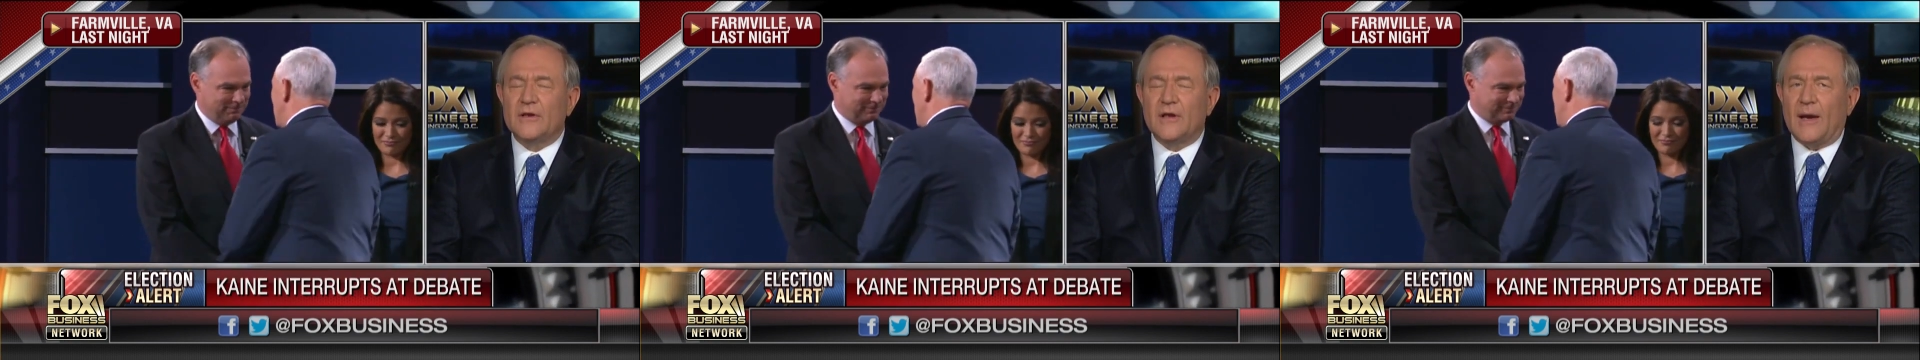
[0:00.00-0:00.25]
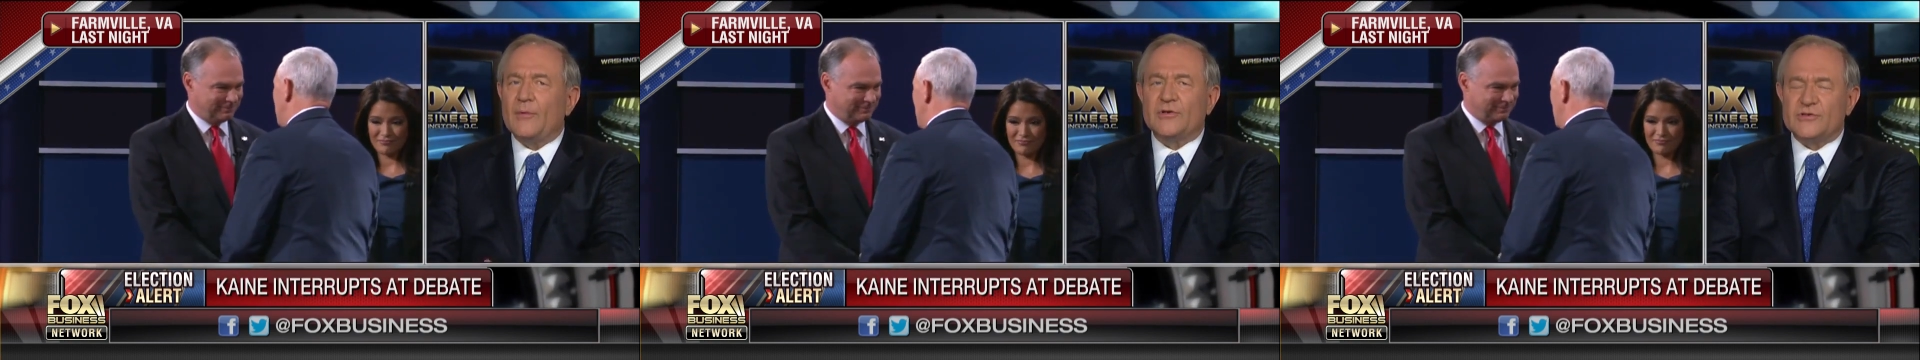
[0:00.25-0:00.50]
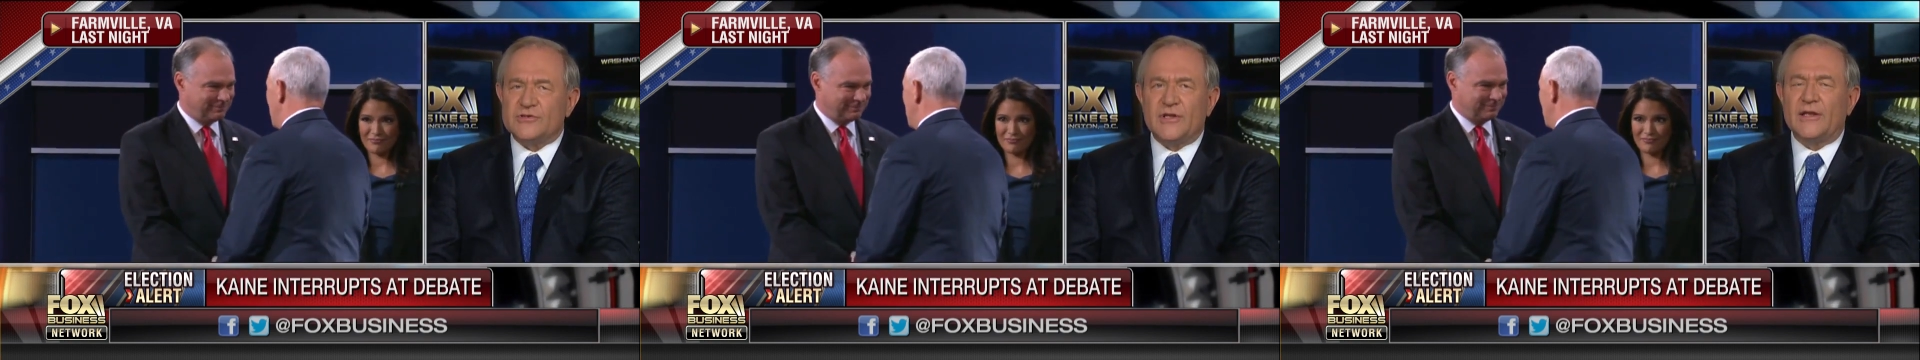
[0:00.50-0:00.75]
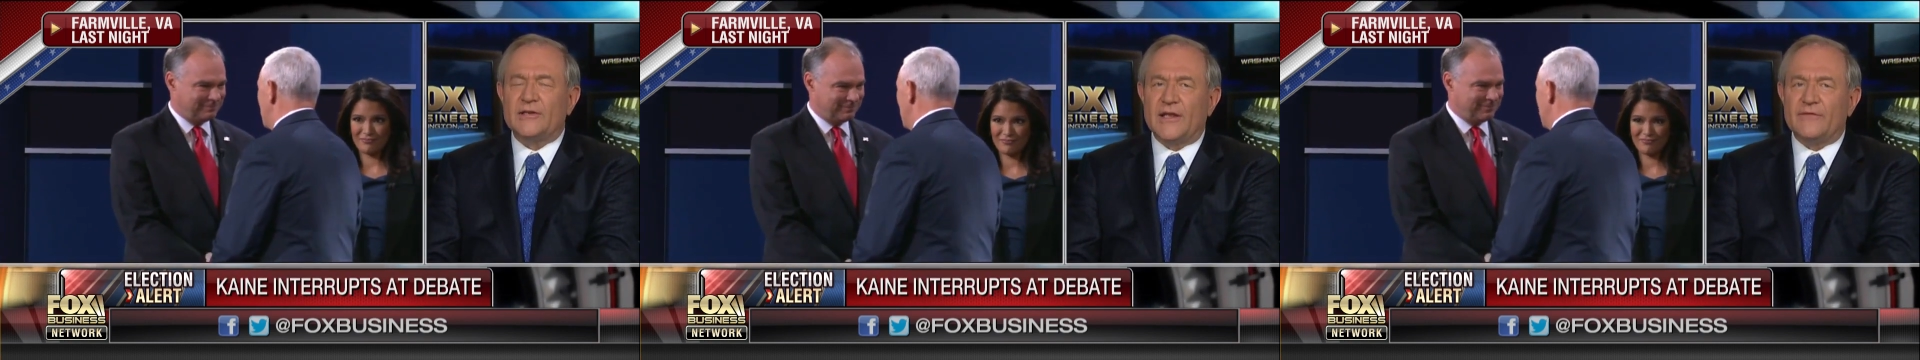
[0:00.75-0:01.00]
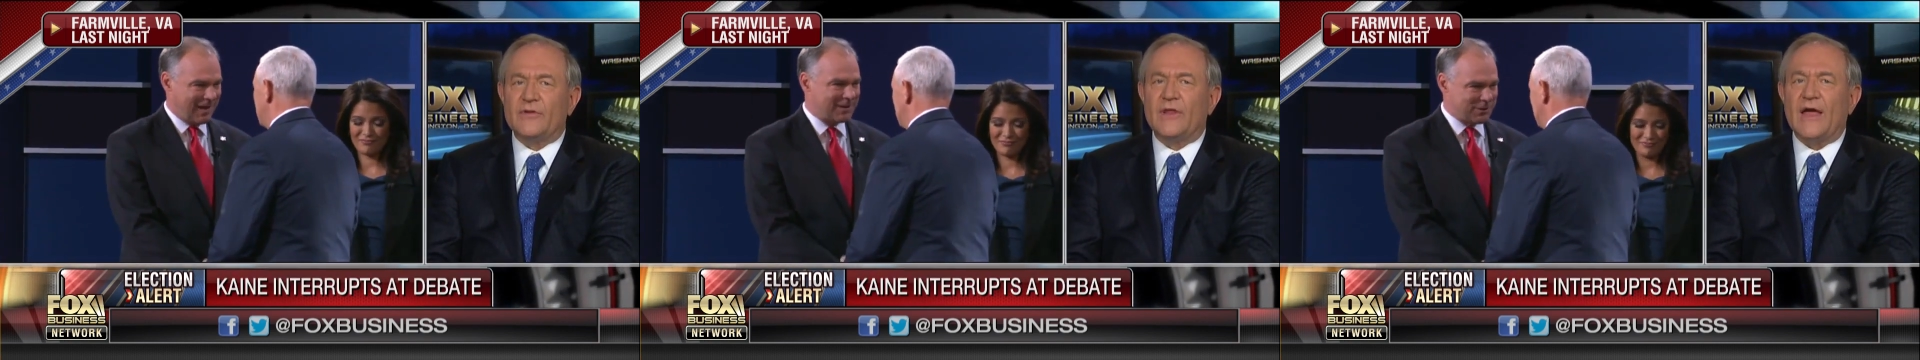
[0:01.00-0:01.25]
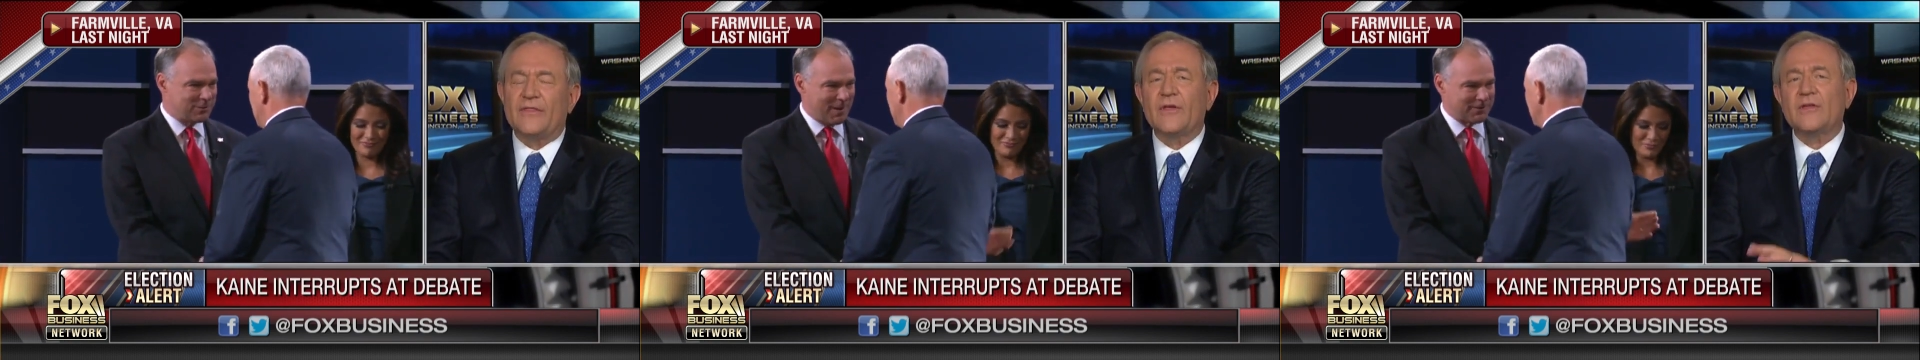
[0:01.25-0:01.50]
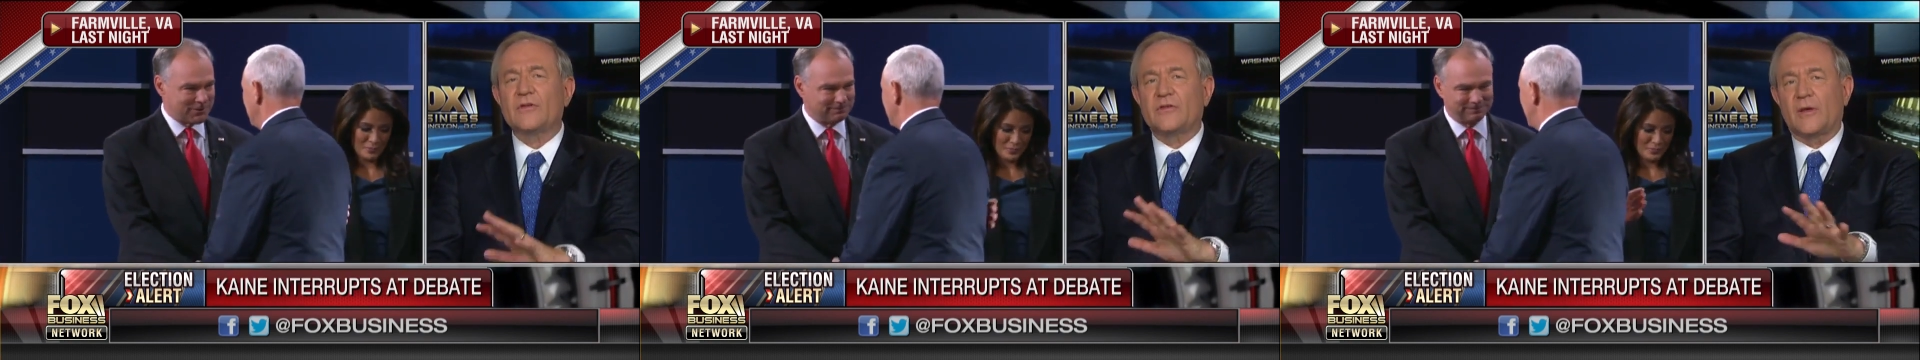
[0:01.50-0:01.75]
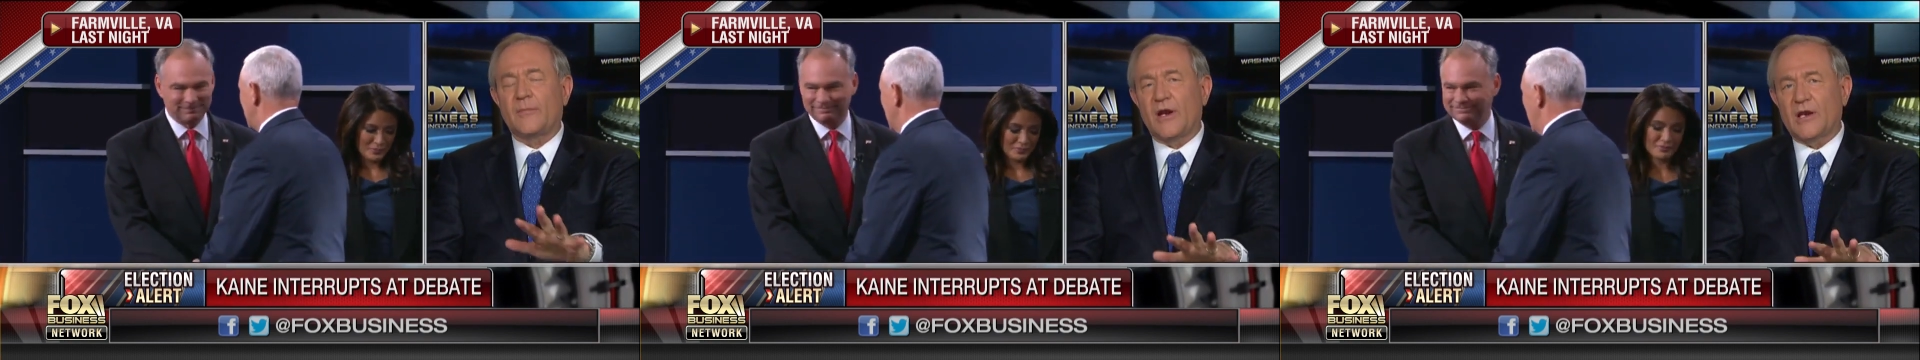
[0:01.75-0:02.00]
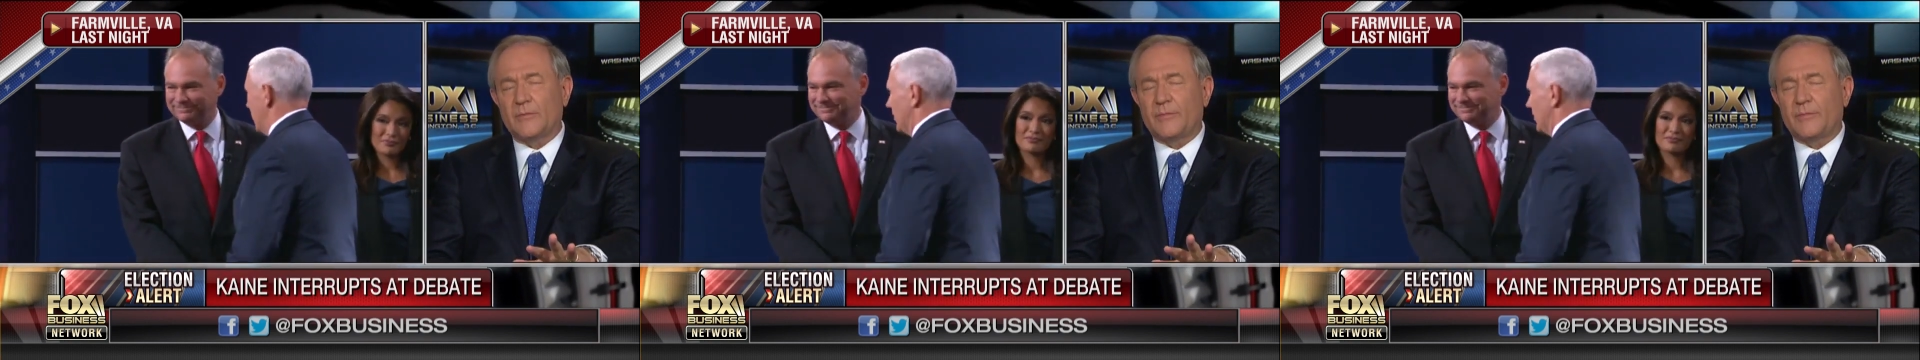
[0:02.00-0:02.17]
Speaker 1: I'm going to just tell you, David, I think that the American